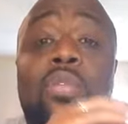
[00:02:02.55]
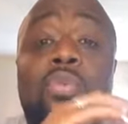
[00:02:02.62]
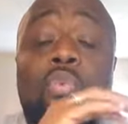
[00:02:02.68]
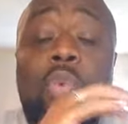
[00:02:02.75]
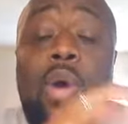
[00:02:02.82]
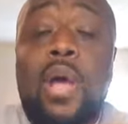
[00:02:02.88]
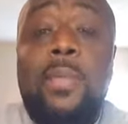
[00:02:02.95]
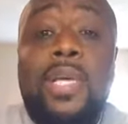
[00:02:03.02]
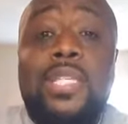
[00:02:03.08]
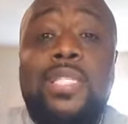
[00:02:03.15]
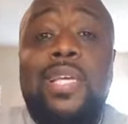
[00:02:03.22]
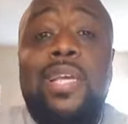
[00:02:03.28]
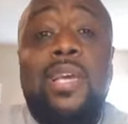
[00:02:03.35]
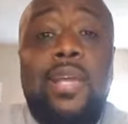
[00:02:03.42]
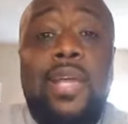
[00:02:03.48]
Why am I
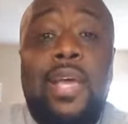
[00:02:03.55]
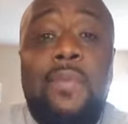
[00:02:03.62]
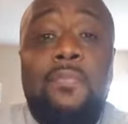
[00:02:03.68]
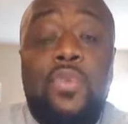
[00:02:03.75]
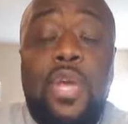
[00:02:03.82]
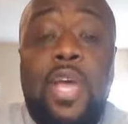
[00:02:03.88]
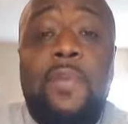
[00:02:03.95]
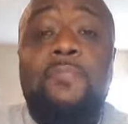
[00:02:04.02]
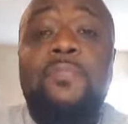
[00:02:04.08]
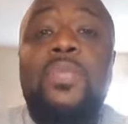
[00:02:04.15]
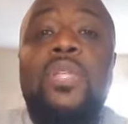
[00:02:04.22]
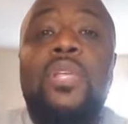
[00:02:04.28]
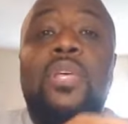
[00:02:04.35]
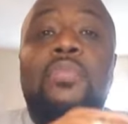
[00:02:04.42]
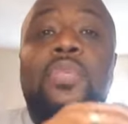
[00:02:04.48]
saying that, okay?
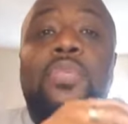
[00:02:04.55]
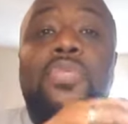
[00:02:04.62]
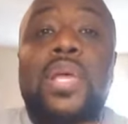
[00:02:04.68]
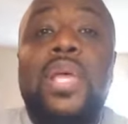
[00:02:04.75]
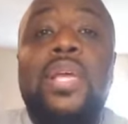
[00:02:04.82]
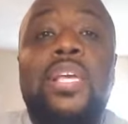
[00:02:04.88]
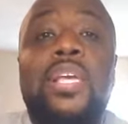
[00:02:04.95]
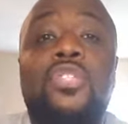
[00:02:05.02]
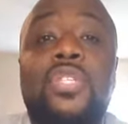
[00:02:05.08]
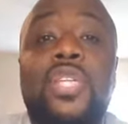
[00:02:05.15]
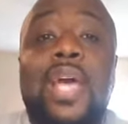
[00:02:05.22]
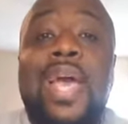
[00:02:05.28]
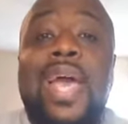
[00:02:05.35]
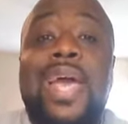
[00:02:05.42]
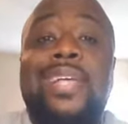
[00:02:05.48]
The thing is
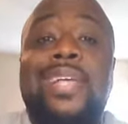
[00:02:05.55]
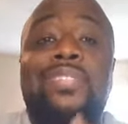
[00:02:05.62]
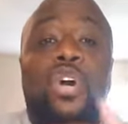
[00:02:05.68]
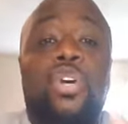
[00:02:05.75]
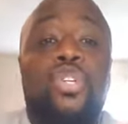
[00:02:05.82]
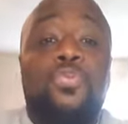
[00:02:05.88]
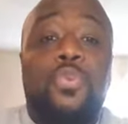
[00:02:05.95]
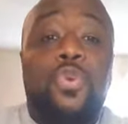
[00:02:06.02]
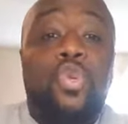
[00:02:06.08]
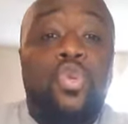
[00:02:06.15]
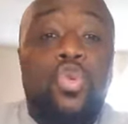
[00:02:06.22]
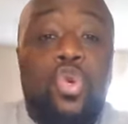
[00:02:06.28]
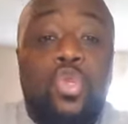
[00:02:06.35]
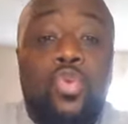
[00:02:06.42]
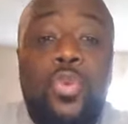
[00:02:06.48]
that as
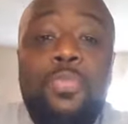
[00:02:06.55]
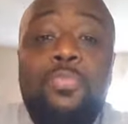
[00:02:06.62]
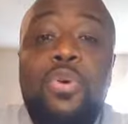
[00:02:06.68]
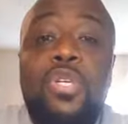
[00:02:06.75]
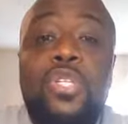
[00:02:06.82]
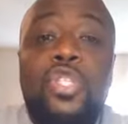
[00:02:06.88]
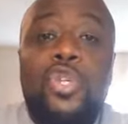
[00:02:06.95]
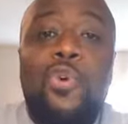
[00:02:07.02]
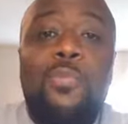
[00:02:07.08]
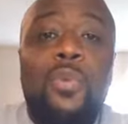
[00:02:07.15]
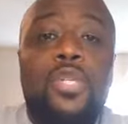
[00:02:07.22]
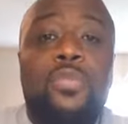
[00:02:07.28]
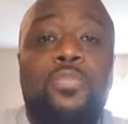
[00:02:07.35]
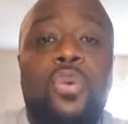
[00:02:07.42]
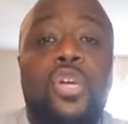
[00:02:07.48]
entrepreneurs, we put so
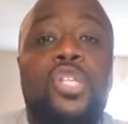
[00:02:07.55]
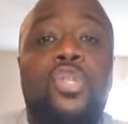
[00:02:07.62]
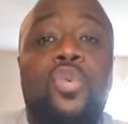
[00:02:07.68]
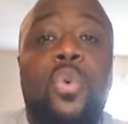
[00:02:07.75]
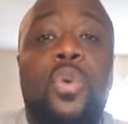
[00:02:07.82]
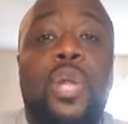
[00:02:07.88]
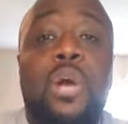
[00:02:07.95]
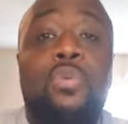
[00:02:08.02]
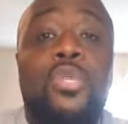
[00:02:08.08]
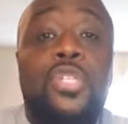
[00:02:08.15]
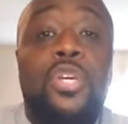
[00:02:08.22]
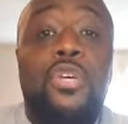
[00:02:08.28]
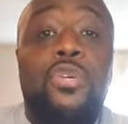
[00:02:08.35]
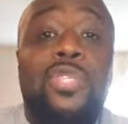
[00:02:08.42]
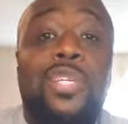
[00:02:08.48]
much pressure on
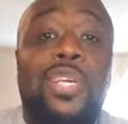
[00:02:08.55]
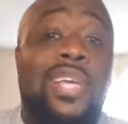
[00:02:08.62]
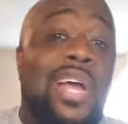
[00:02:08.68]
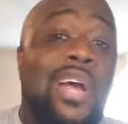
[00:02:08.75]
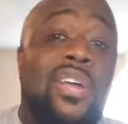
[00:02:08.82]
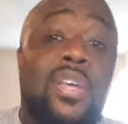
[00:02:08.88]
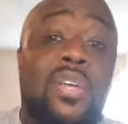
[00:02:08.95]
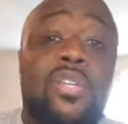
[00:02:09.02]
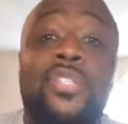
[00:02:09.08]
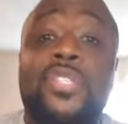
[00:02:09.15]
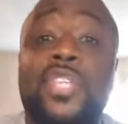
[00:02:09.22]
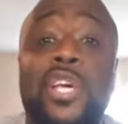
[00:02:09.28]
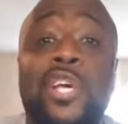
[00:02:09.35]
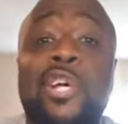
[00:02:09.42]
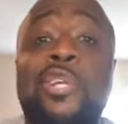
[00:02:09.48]
ourselves to get out here and
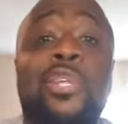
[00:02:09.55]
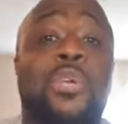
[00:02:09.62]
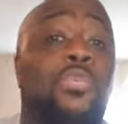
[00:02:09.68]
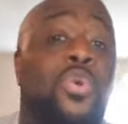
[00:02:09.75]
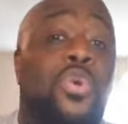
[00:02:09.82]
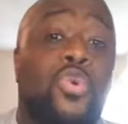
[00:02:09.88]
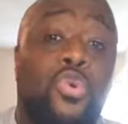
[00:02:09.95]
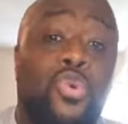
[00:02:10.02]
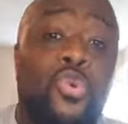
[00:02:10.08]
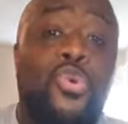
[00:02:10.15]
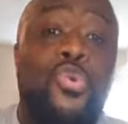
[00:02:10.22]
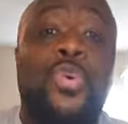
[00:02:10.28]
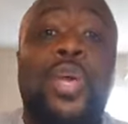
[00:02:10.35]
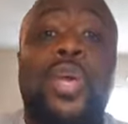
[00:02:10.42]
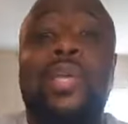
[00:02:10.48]
sell and
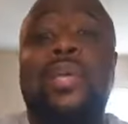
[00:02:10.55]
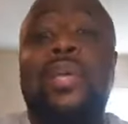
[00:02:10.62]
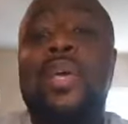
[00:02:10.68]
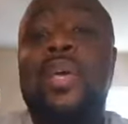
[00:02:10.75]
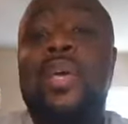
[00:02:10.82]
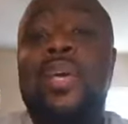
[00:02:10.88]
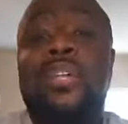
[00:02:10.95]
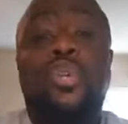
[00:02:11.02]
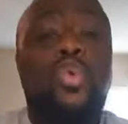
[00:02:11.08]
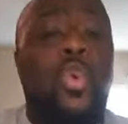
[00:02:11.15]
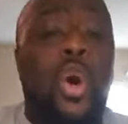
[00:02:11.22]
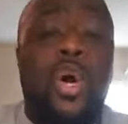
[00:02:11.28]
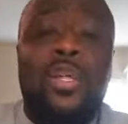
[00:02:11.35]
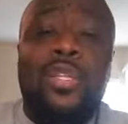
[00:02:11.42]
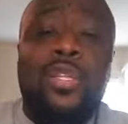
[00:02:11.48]
recruit and do
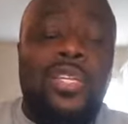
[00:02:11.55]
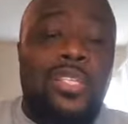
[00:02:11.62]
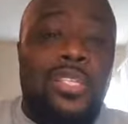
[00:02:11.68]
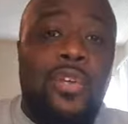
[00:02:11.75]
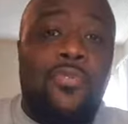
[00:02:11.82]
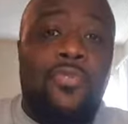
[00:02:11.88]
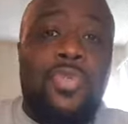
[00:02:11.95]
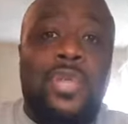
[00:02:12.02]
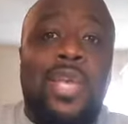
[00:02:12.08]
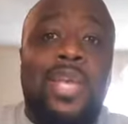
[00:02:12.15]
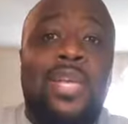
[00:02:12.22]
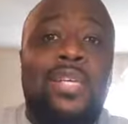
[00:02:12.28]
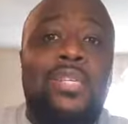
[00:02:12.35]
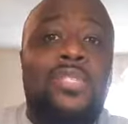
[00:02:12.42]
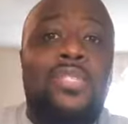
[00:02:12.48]
all of these different
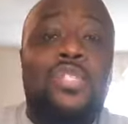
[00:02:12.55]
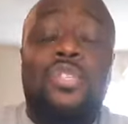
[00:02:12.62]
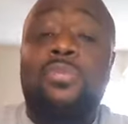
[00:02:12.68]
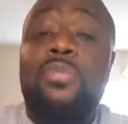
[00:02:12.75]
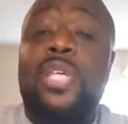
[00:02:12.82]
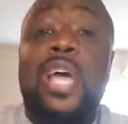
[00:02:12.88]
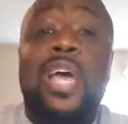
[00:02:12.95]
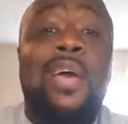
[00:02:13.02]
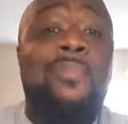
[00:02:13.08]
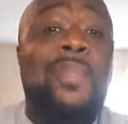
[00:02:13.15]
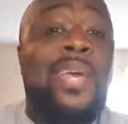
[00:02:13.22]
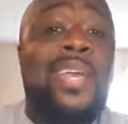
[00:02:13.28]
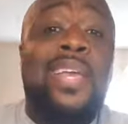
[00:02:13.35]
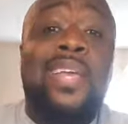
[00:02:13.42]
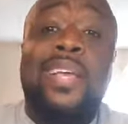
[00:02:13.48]
things. And sometimes,
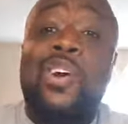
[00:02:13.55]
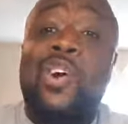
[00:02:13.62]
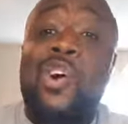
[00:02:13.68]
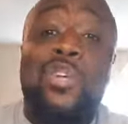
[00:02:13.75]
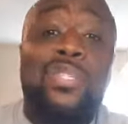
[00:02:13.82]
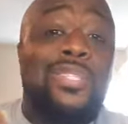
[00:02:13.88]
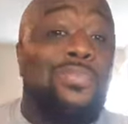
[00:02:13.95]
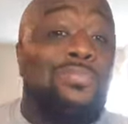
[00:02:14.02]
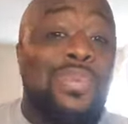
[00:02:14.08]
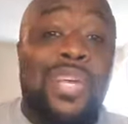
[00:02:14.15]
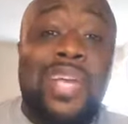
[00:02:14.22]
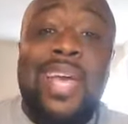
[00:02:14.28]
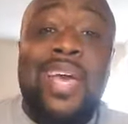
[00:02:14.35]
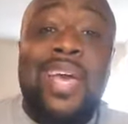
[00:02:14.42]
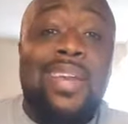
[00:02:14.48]
man, it causes
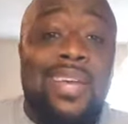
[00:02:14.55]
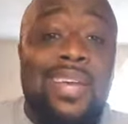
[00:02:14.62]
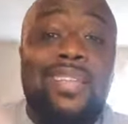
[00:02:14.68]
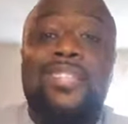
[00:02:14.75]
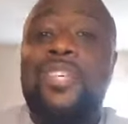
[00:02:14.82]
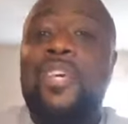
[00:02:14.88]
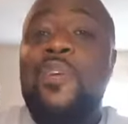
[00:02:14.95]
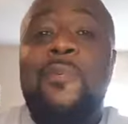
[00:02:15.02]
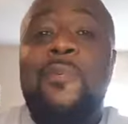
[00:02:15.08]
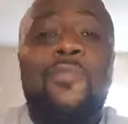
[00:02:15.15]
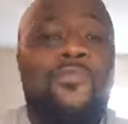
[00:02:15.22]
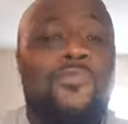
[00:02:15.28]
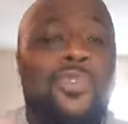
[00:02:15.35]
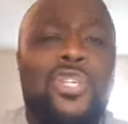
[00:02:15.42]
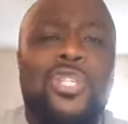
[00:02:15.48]
big headaches,
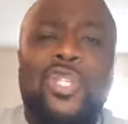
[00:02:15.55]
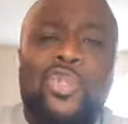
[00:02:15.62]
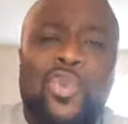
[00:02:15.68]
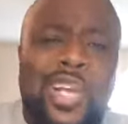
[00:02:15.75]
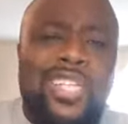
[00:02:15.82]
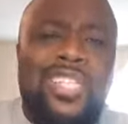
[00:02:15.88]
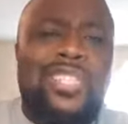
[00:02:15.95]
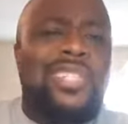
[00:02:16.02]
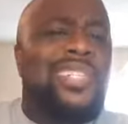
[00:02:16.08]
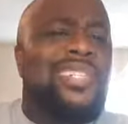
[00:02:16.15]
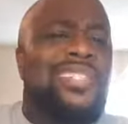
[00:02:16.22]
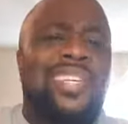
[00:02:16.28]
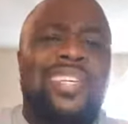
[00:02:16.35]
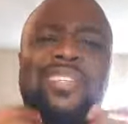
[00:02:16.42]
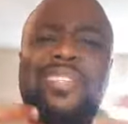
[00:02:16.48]

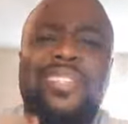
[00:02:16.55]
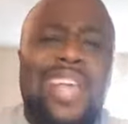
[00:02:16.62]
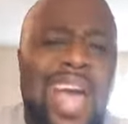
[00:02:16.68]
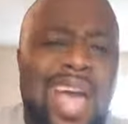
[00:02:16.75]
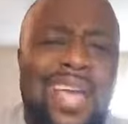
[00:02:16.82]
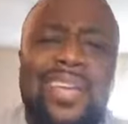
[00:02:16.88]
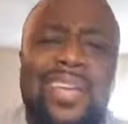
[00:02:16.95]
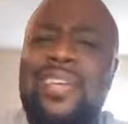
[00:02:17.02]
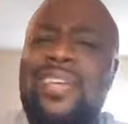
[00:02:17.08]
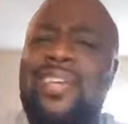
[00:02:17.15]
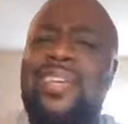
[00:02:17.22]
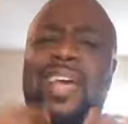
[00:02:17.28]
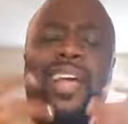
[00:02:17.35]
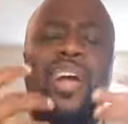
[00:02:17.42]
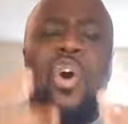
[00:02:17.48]
frustrations, anxiety,
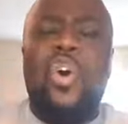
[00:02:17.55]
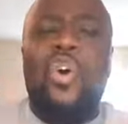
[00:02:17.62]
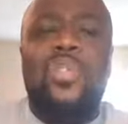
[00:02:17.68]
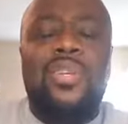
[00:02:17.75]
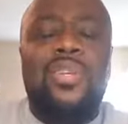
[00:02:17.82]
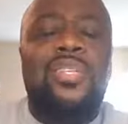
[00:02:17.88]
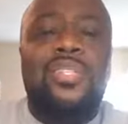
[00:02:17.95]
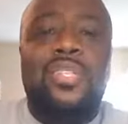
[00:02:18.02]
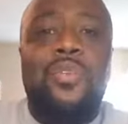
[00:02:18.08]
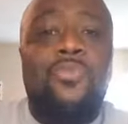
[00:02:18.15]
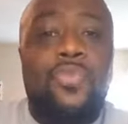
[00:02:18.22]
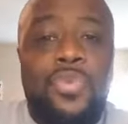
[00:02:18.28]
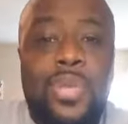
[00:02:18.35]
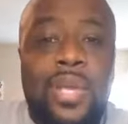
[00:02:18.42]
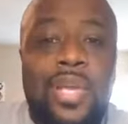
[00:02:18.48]
like all of these
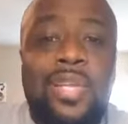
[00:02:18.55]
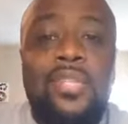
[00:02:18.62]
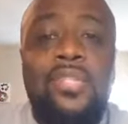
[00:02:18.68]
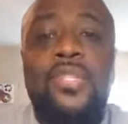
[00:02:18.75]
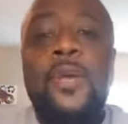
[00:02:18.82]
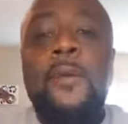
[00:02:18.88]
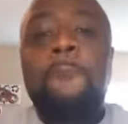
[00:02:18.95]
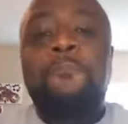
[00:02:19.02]
different things.